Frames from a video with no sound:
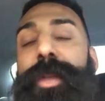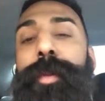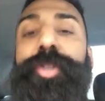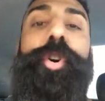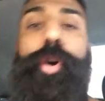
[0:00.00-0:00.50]
the
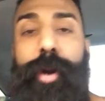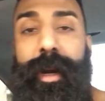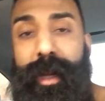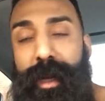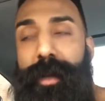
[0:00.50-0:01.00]

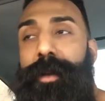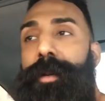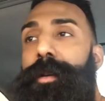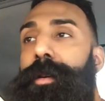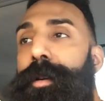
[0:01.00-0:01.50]
majority
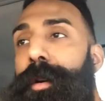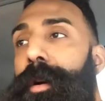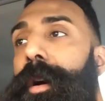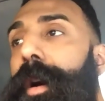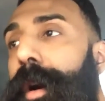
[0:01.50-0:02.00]

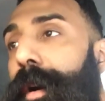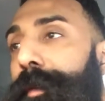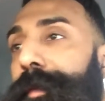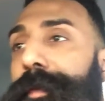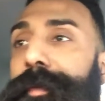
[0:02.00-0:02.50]

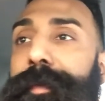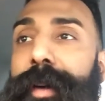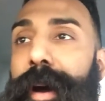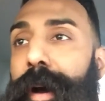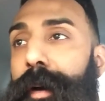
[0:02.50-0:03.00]
of
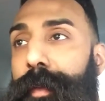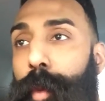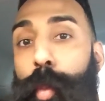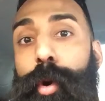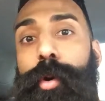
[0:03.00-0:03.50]

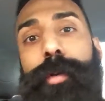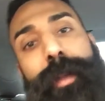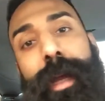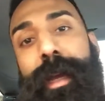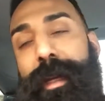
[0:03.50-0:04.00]
the world,
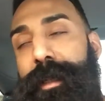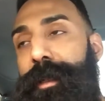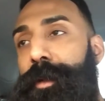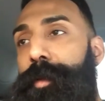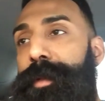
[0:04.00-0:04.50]
I
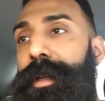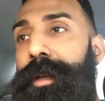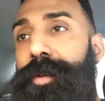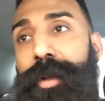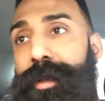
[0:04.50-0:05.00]
guess. You know what I'm
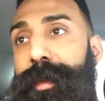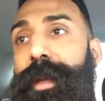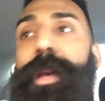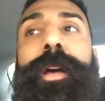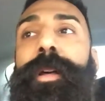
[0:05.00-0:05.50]
saying? Trust
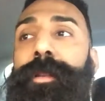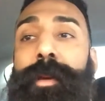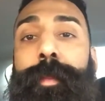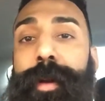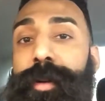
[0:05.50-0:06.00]
me,
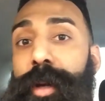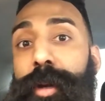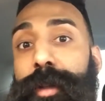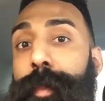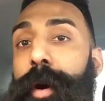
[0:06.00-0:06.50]
some beards are
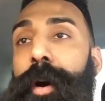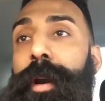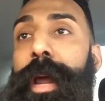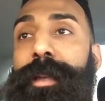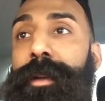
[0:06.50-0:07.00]
looked
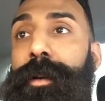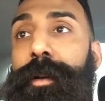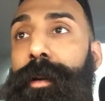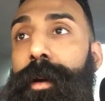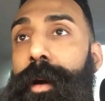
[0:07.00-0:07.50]
upon as a
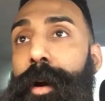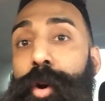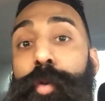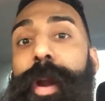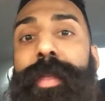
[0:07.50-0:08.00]

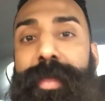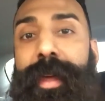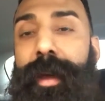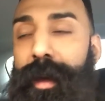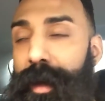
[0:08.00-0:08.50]
great
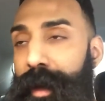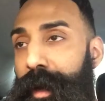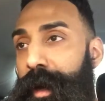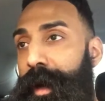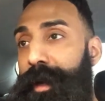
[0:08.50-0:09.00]
thing,
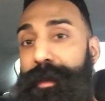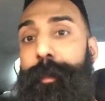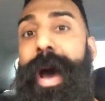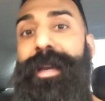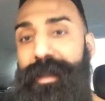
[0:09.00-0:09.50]
as a
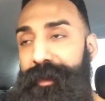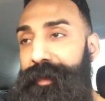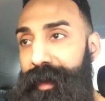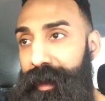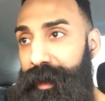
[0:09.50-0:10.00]
positive
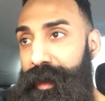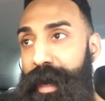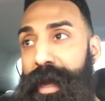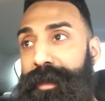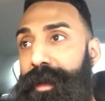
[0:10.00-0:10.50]
thing,
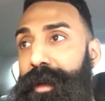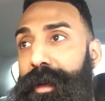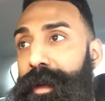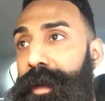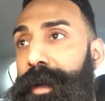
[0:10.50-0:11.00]
as an